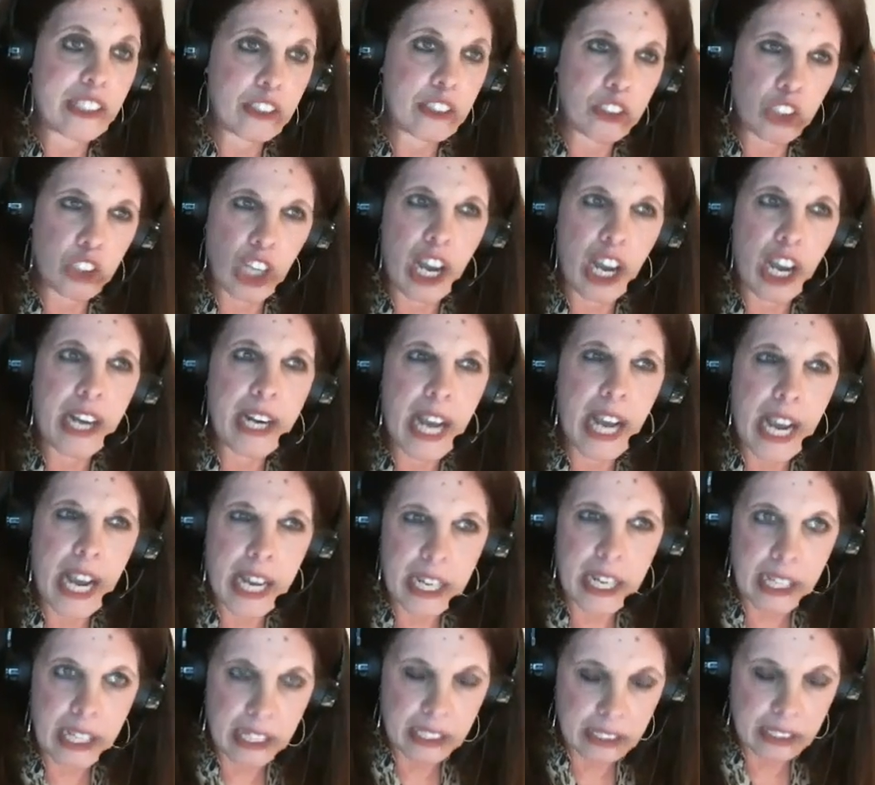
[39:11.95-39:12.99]
John
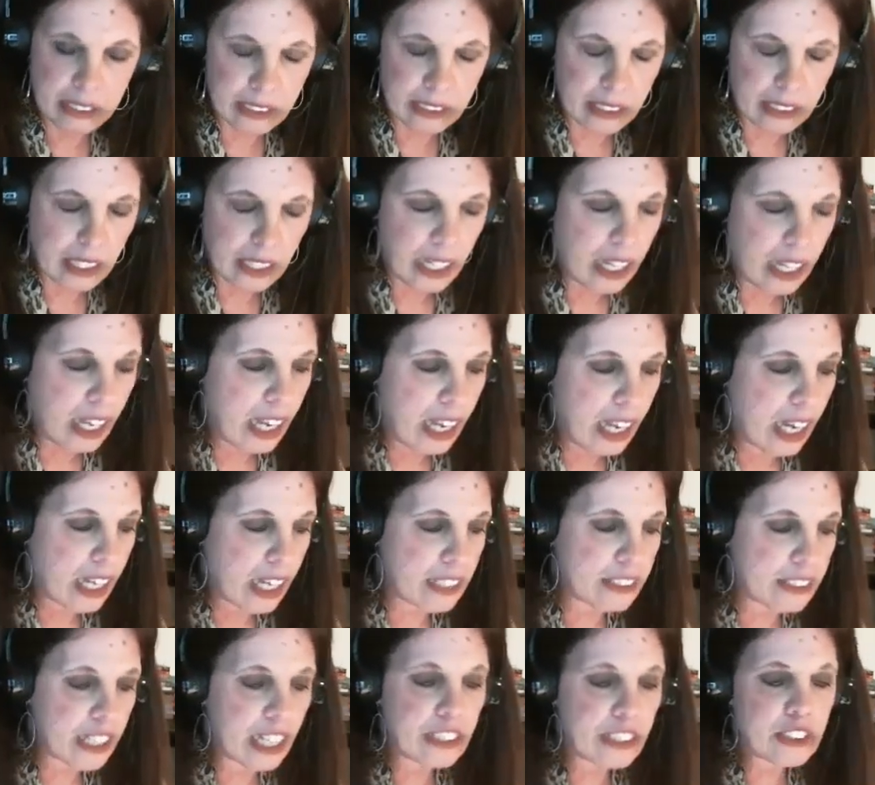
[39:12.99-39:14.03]
Hagen,
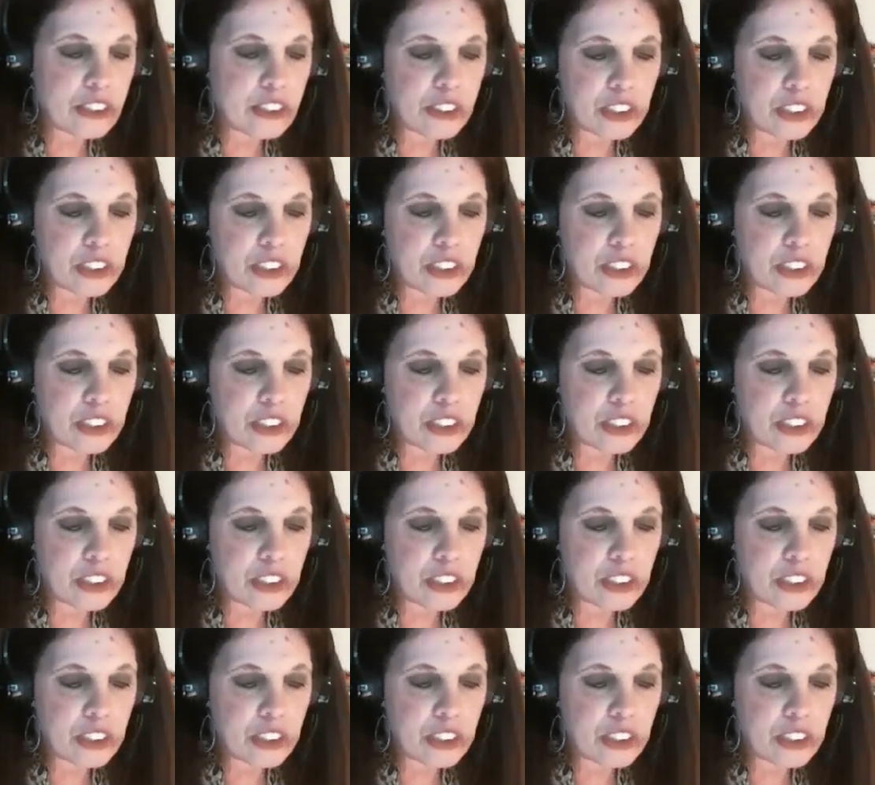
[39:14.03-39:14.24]
and Dr.